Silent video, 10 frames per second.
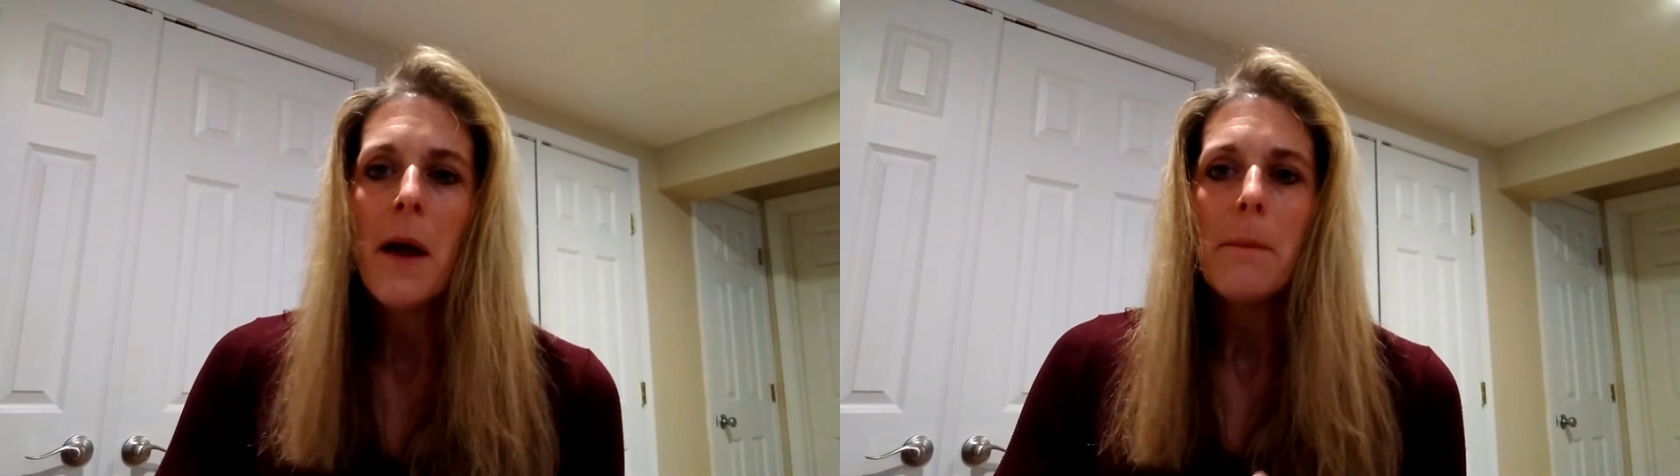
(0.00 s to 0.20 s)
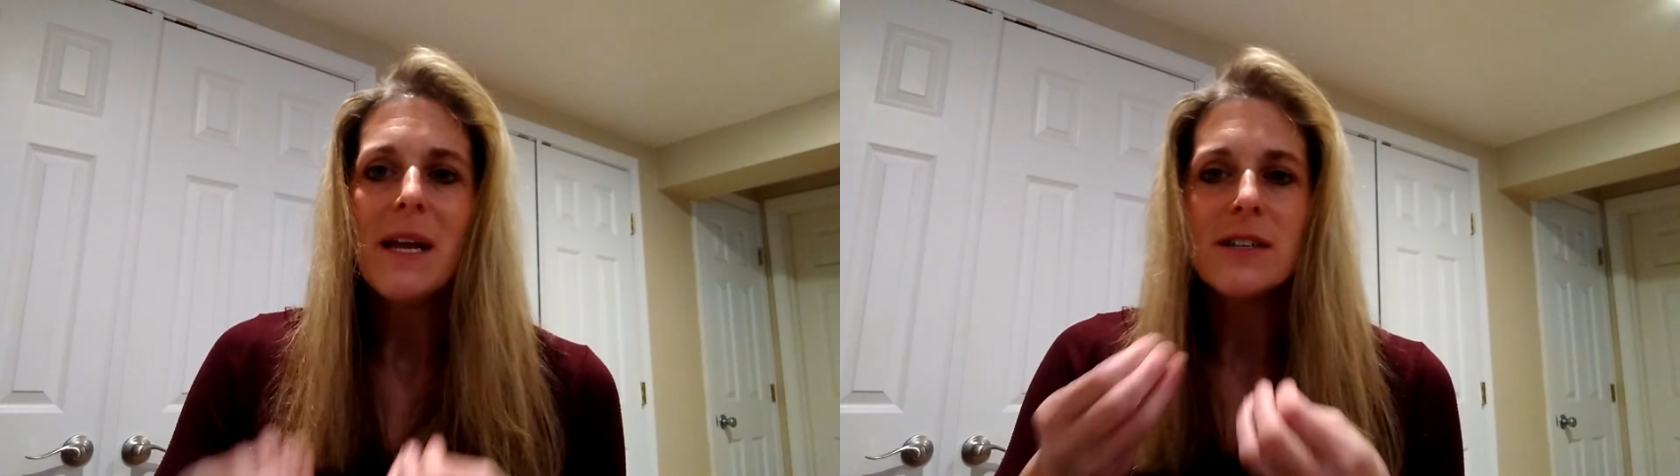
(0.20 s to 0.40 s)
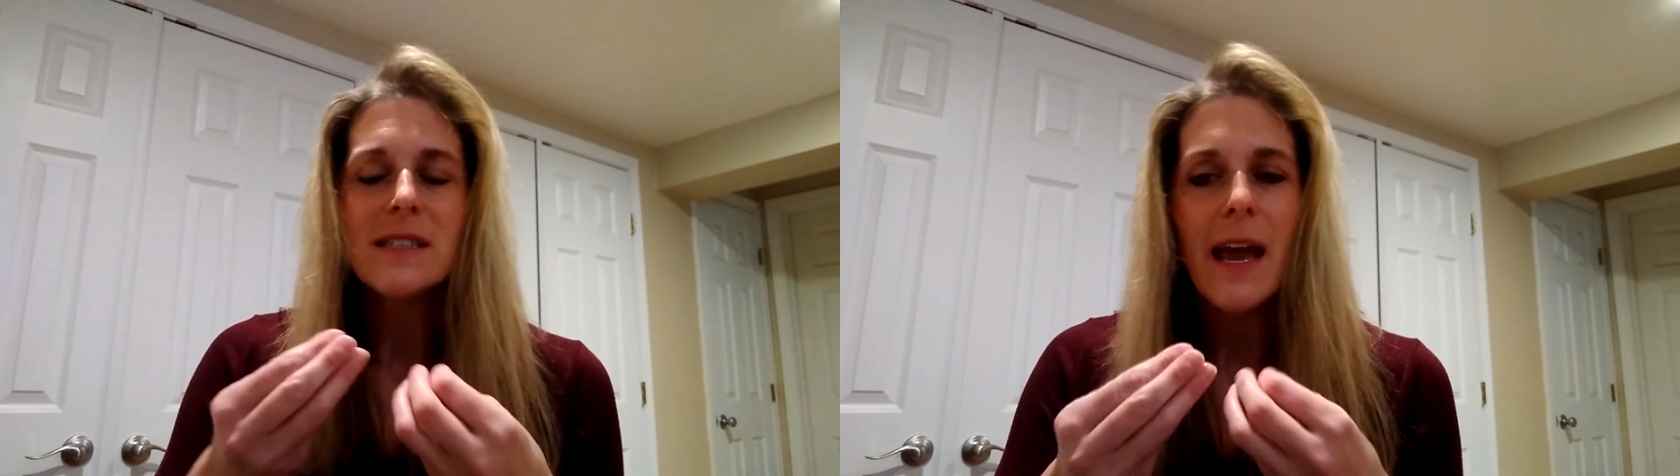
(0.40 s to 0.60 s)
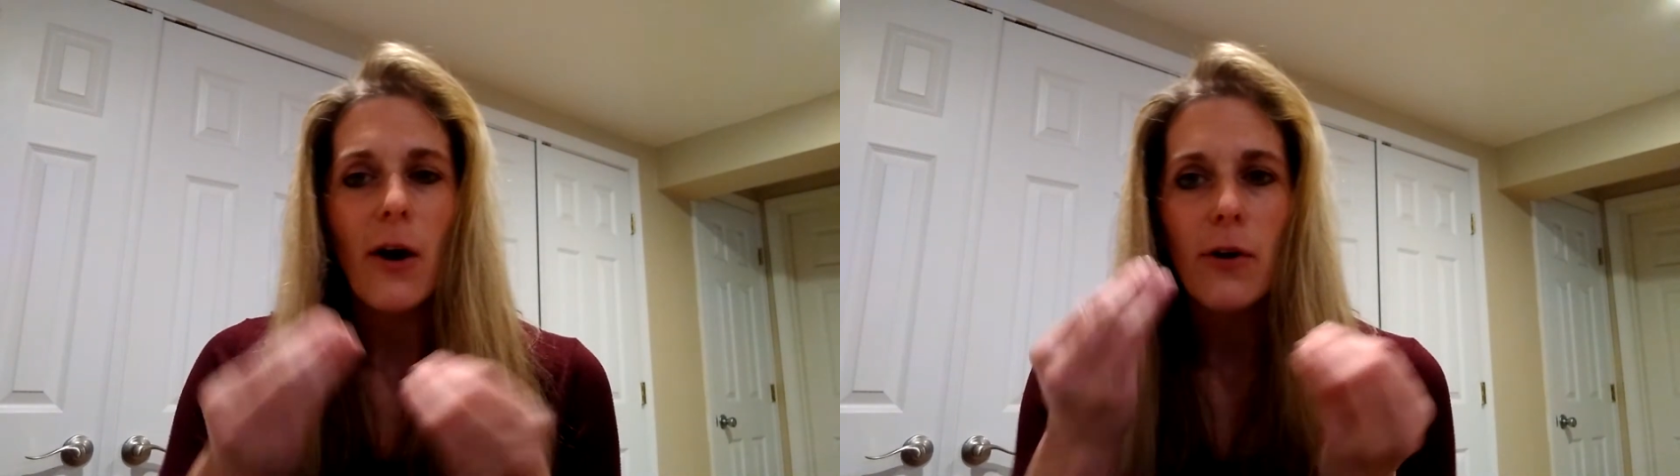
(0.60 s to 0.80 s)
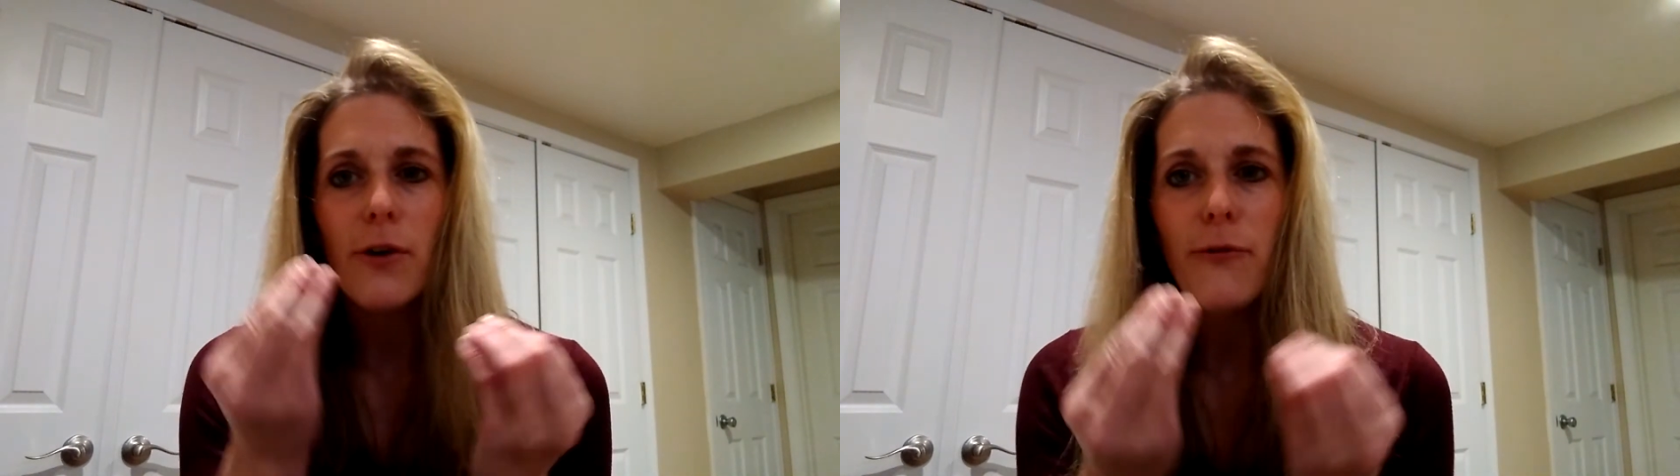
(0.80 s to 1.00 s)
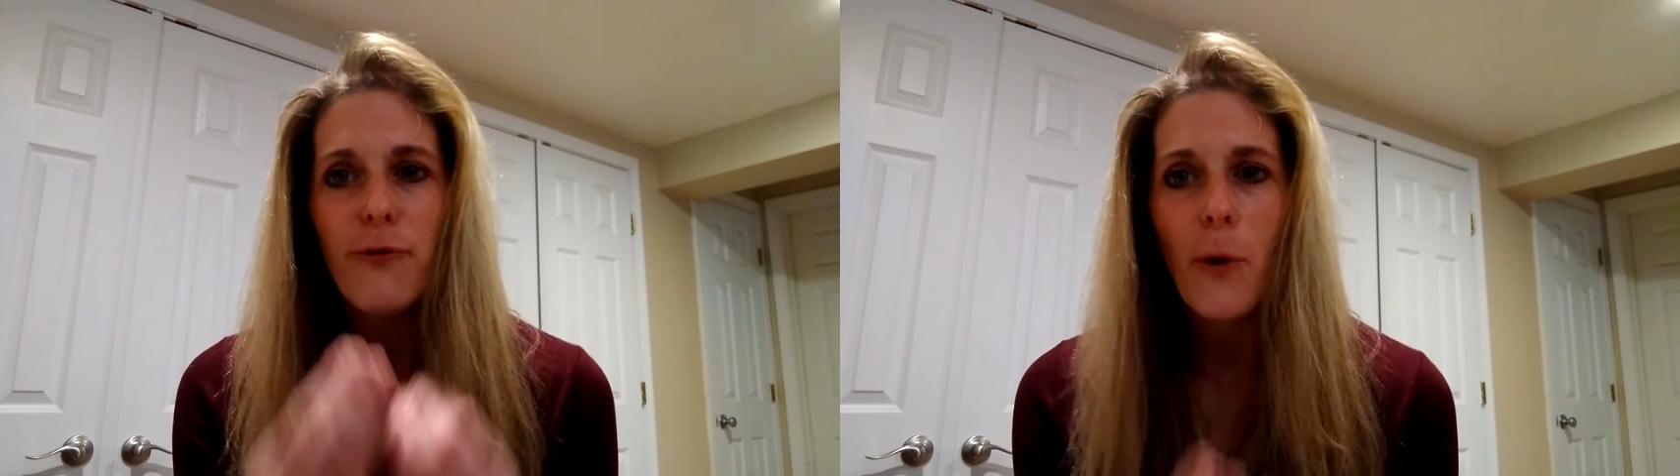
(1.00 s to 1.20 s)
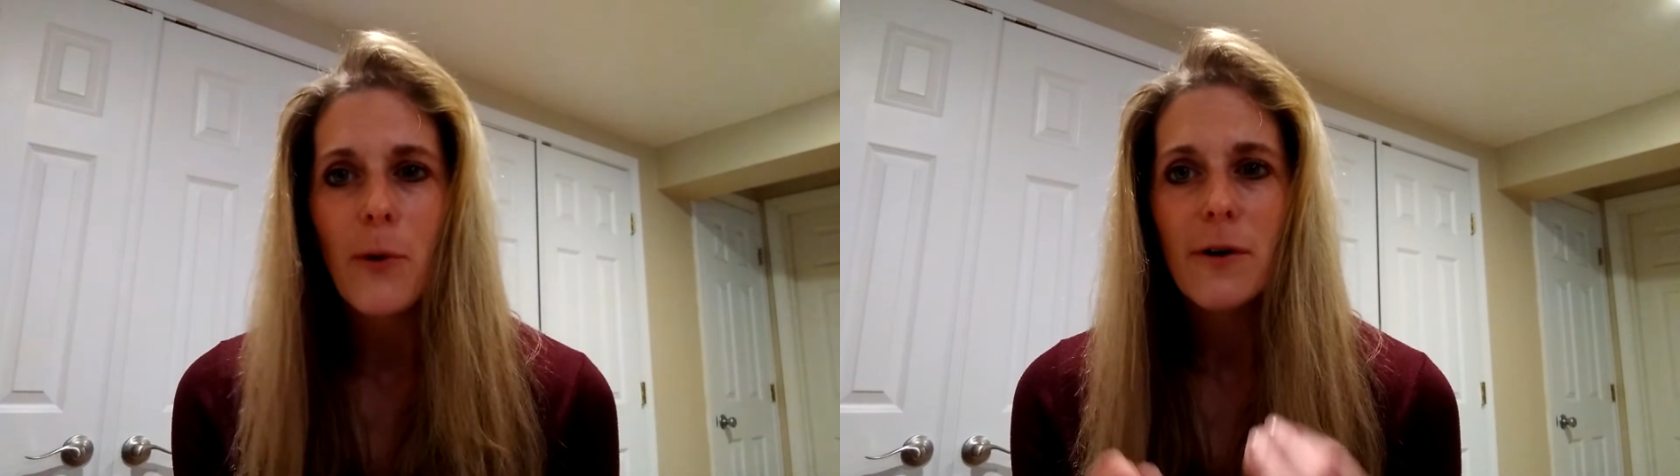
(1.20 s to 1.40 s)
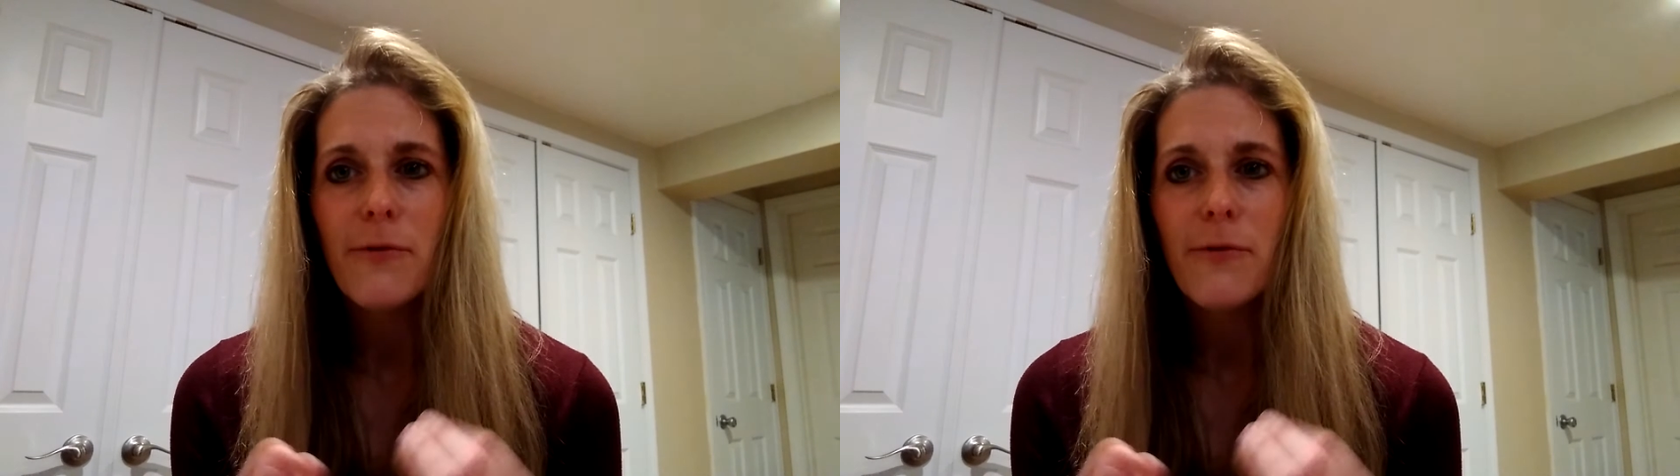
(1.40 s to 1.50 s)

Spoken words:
because they are the forward